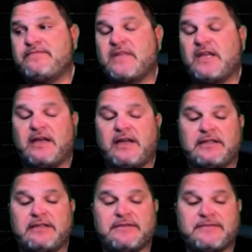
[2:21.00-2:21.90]

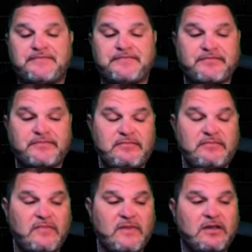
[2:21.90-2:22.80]
And
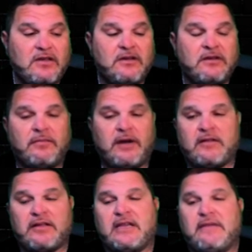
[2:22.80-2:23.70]

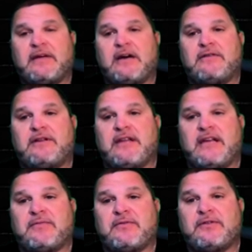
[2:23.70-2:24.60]
Marilyn came down in
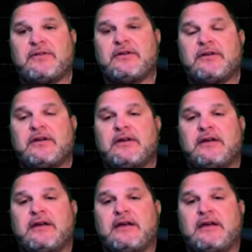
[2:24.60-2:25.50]
April,
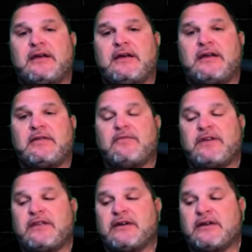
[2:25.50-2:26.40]
and
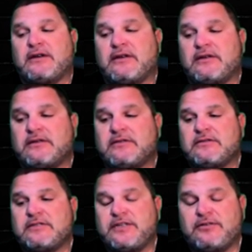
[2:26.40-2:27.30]

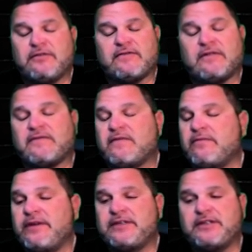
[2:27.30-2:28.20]
she drove around for a
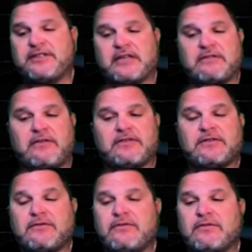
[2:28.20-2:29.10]
week. She checked out all the
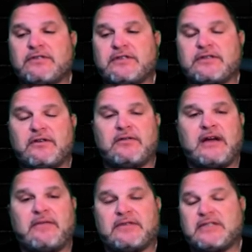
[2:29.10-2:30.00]
schools.
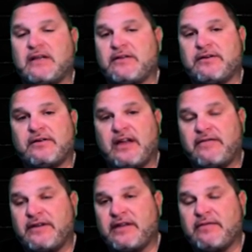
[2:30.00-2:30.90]
I was telling her
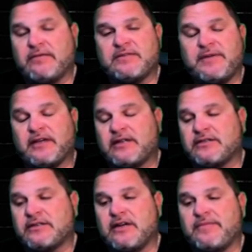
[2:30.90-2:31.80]
every day. We were speaking on
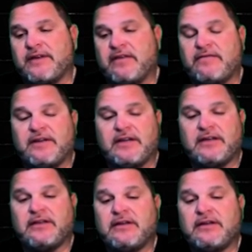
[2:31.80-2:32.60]
Skype every day.